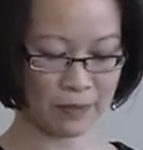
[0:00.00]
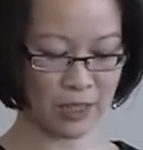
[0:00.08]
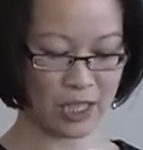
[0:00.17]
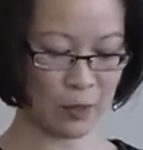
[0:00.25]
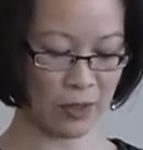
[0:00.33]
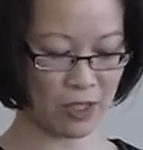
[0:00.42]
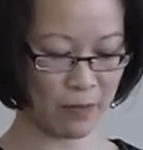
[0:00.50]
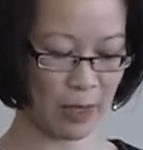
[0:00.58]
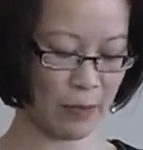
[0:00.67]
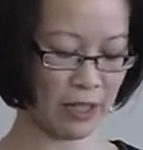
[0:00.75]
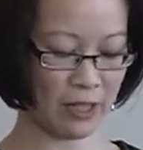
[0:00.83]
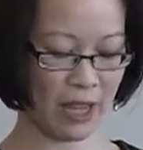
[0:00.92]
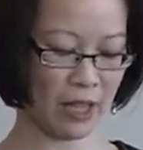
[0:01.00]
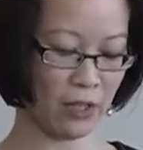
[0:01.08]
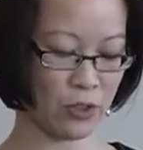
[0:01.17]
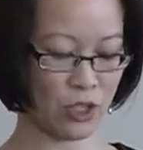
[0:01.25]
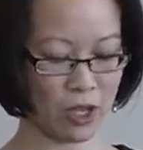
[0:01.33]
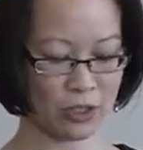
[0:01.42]
that's supposed to make money, the
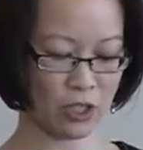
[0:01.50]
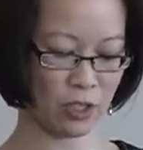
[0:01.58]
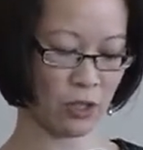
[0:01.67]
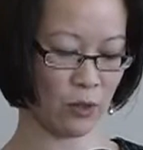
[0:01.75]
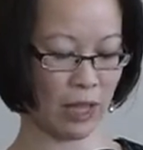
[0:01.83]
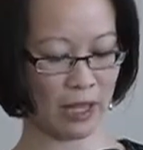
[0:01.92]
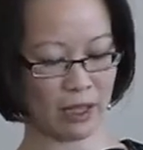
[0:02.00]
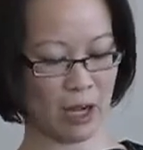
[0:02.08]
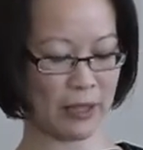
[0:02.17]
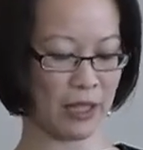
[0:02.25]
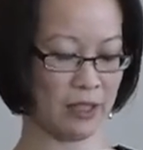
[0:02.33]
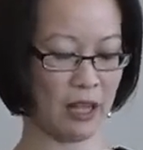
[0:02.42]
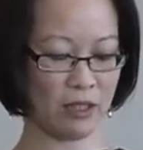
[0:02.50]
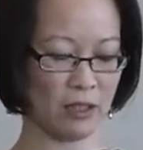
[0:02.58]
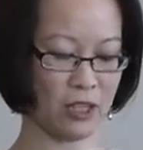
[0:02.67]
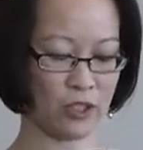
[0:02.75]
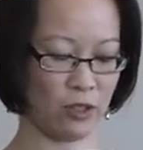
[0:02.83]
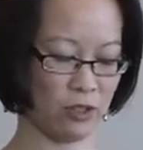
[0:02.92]
Heilongjiang Qinglong Economic and
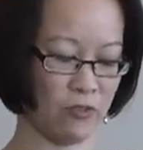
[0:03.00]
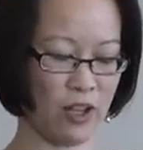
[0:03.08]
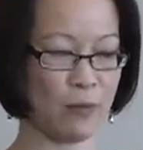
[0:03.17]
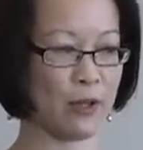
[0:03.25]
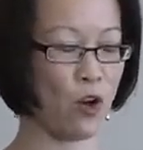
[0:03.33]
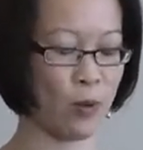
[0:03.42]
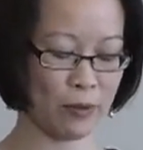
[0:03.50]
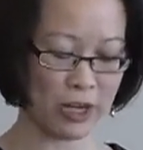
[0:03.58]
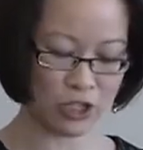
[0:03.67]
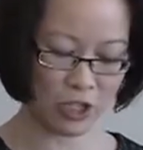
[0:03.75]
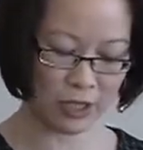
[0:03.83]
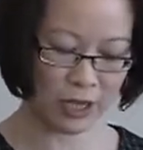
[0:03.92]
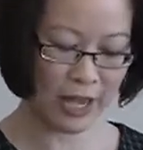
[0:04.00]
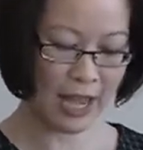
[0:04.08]
Technological Development Corporation,